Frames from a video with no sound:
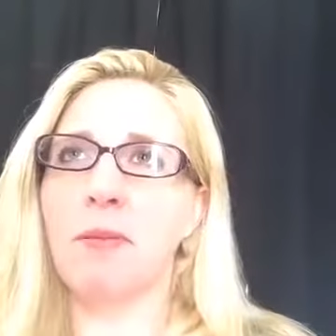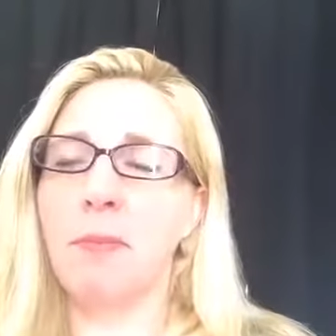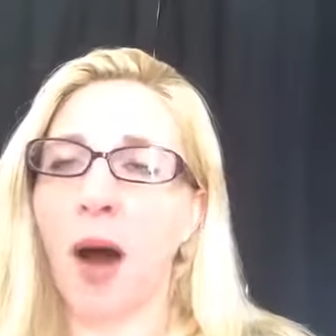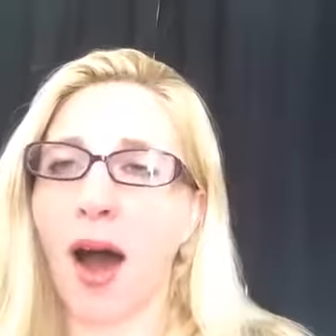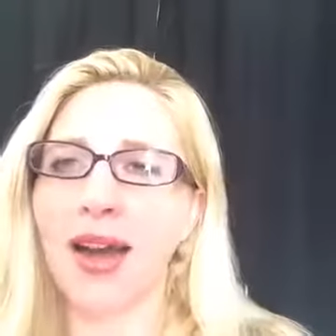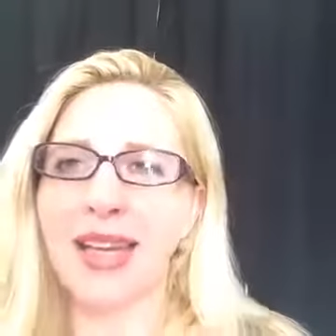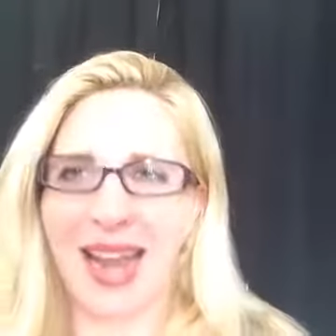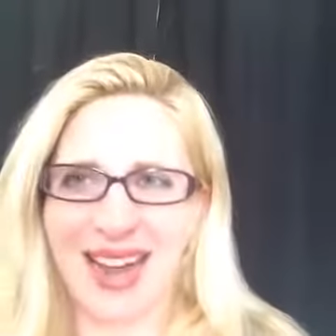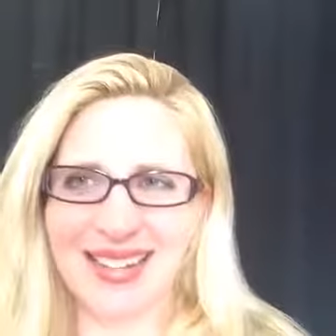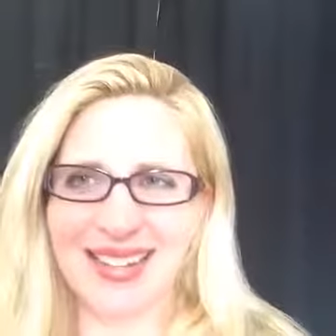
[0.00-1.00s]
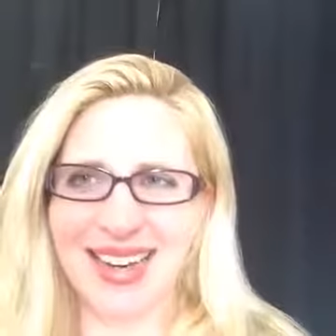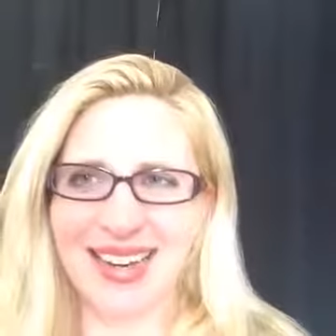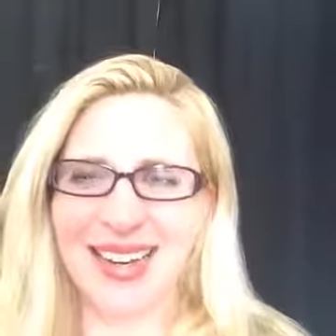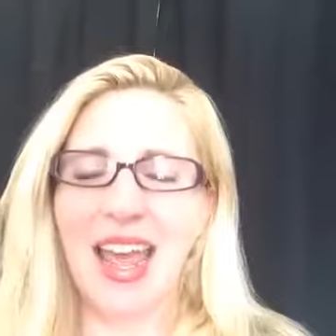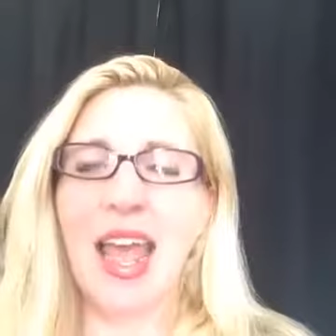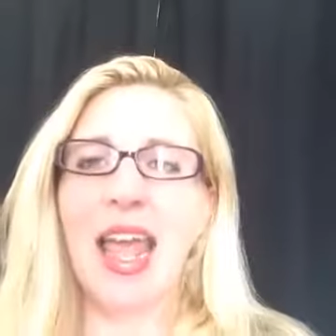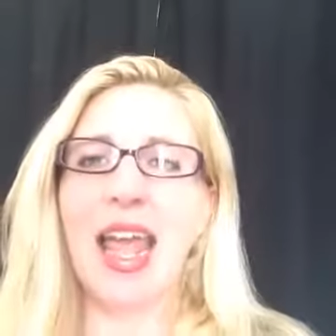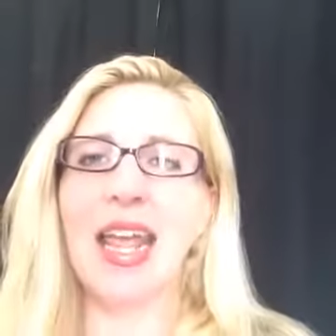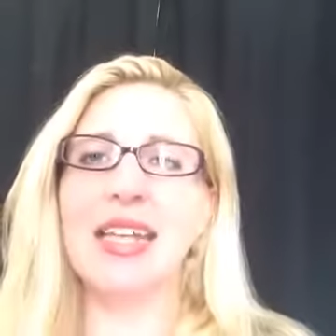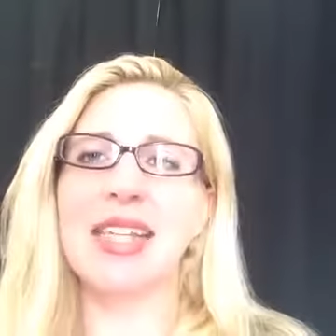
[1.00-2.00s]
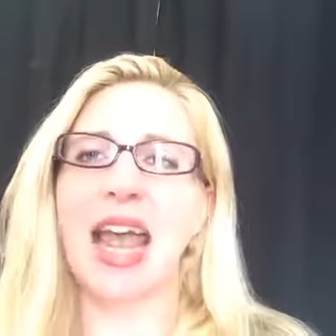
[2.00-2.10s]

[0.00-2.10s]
podcasting is